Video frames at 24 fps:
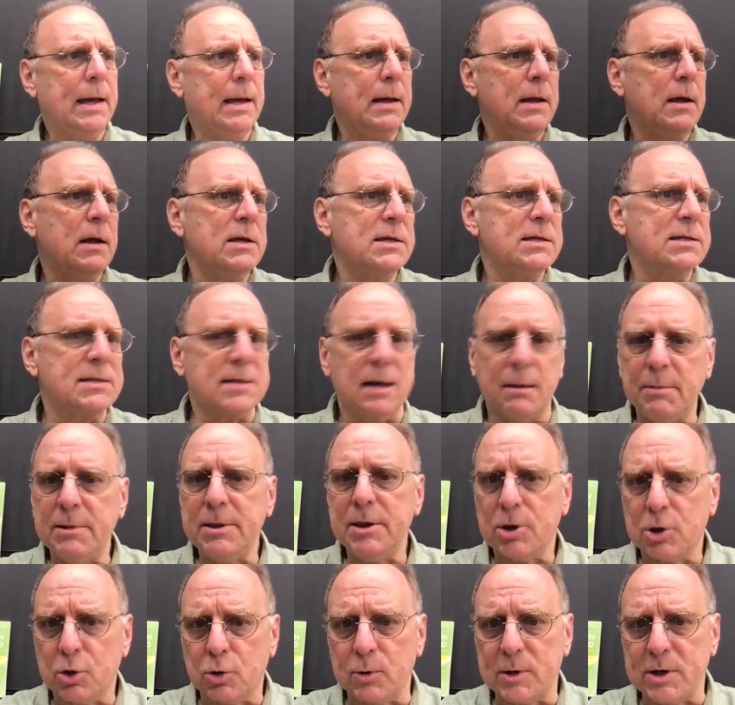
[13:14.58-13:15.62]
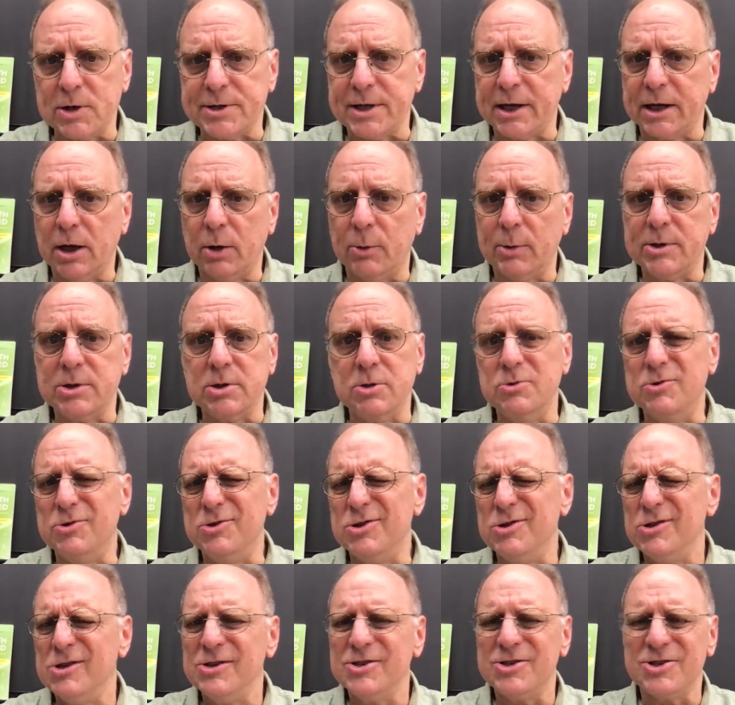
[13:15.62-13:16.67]
Some of the careers they go into
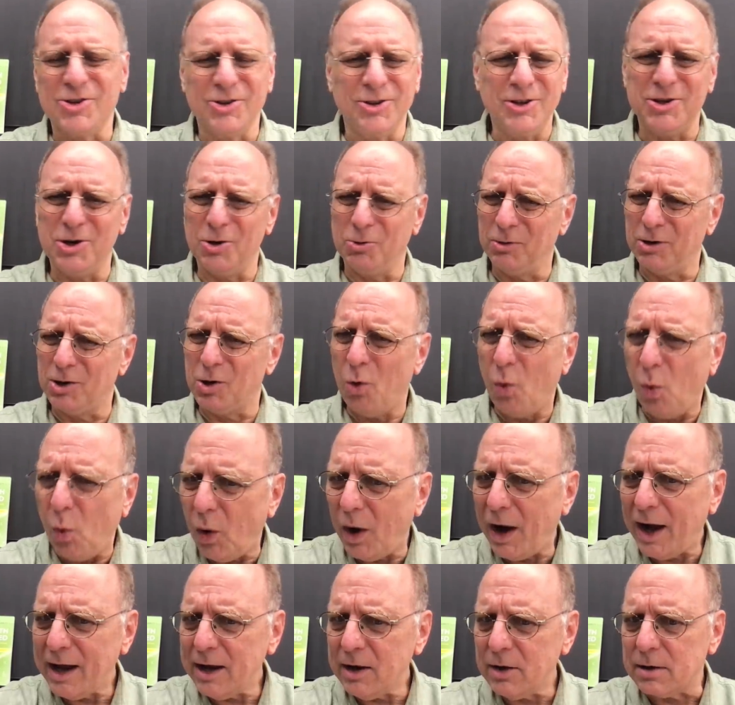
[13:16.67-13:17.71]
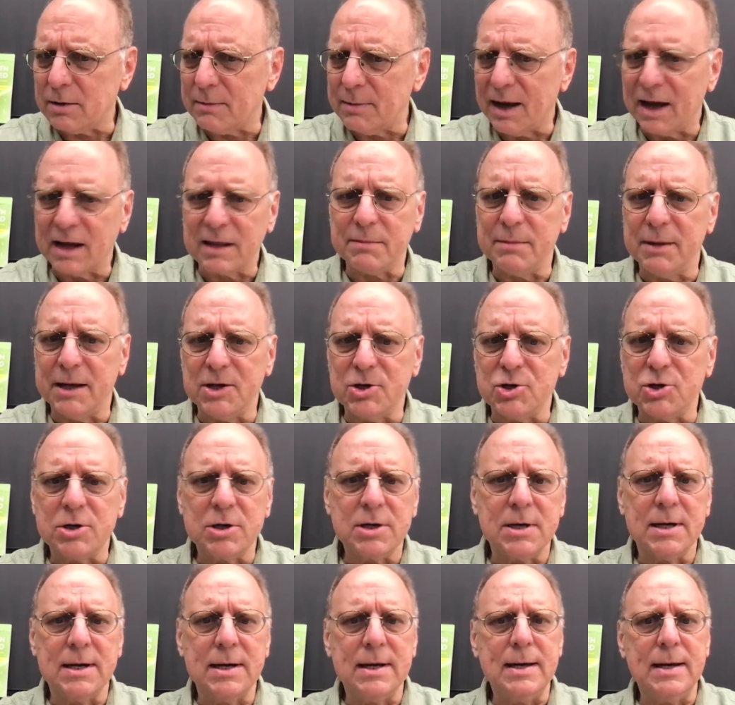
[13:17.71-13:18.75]
certainly don't require a math major,
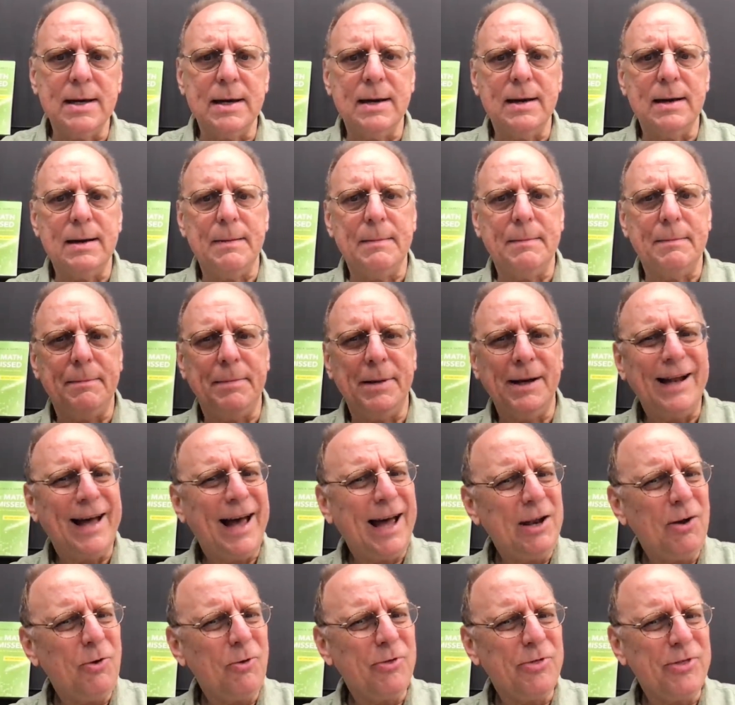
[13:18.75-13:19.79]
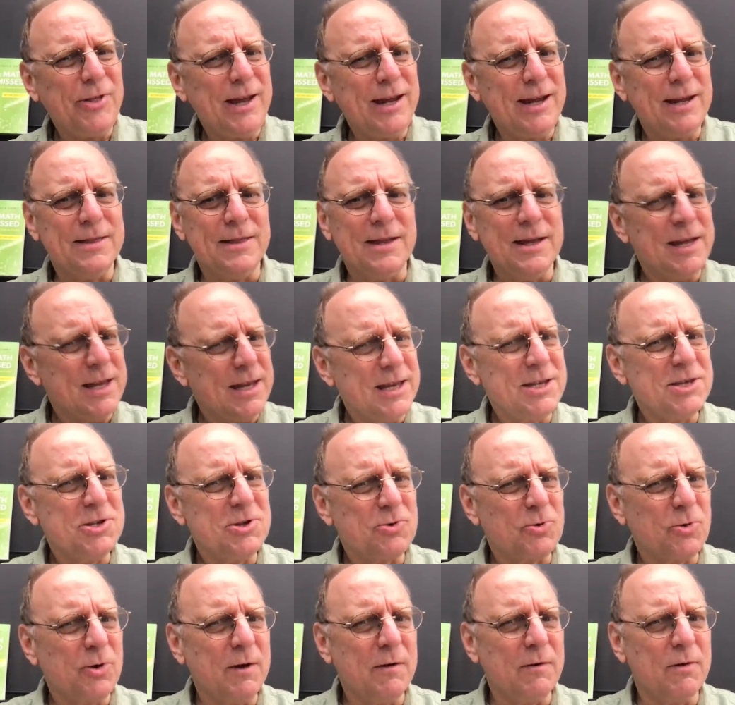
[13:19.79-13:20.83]
but I don't think in the
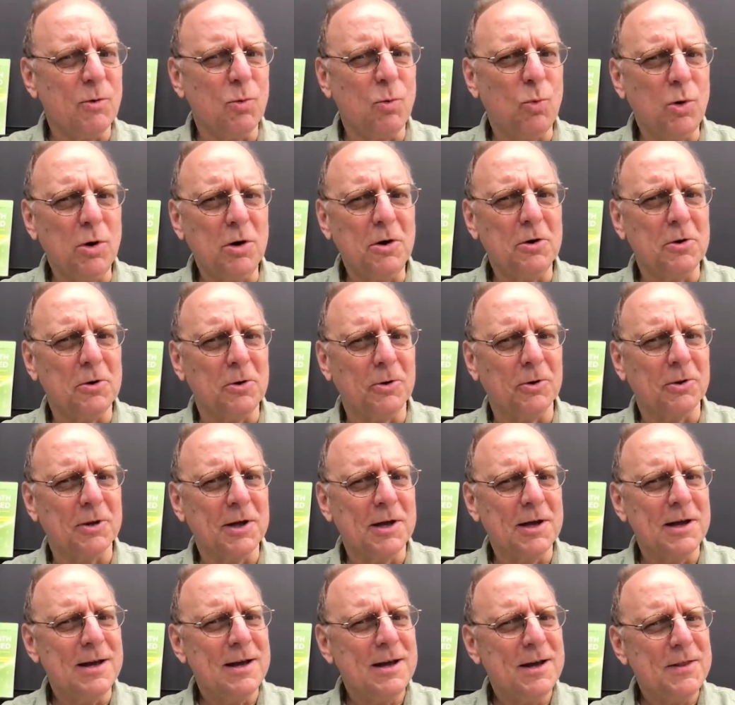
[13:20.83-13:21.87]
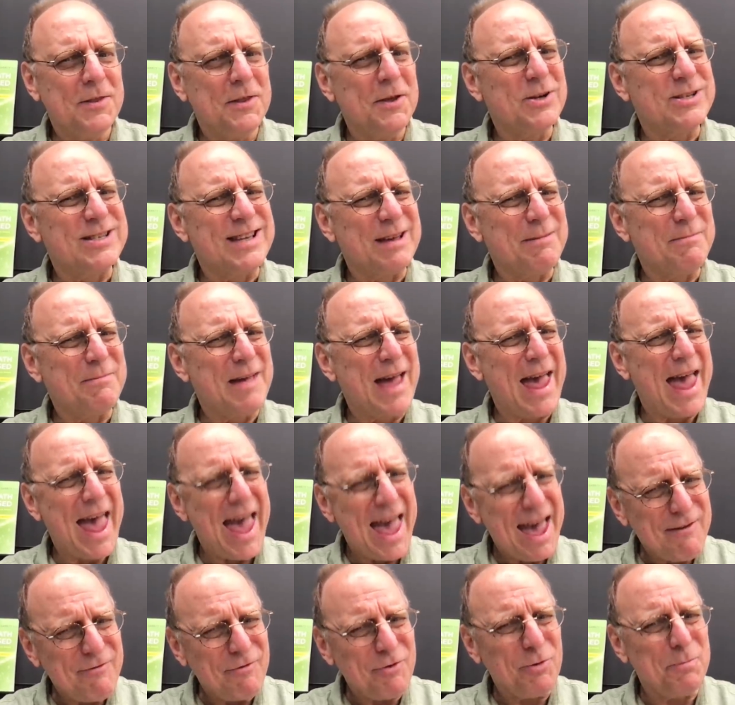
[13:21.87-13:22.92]
history of the world there's
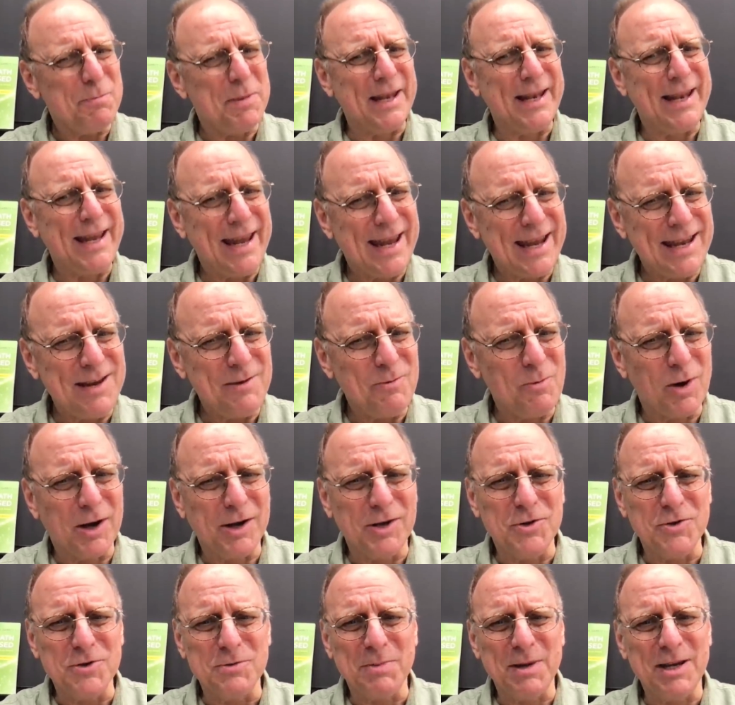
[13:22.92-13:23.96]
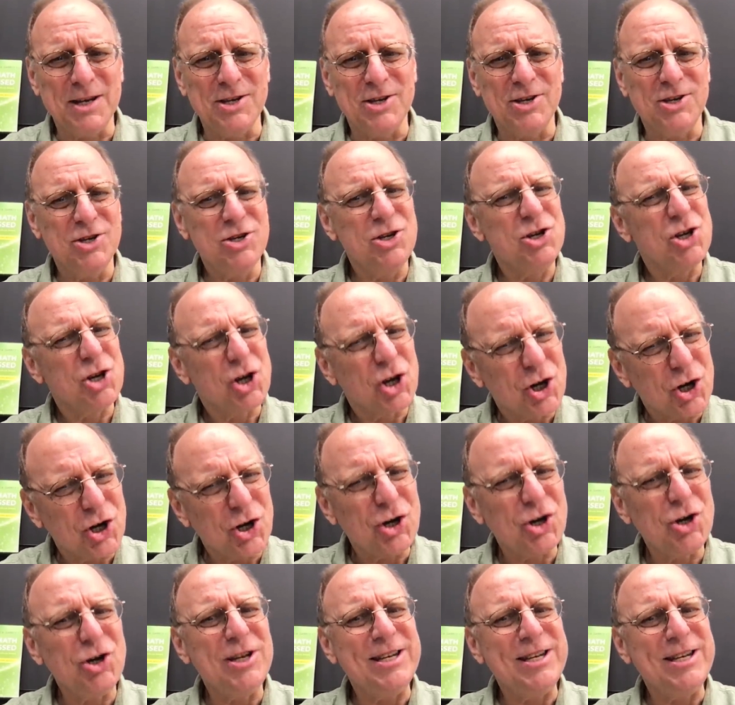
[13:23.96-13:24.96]
ever been anyone who's been turned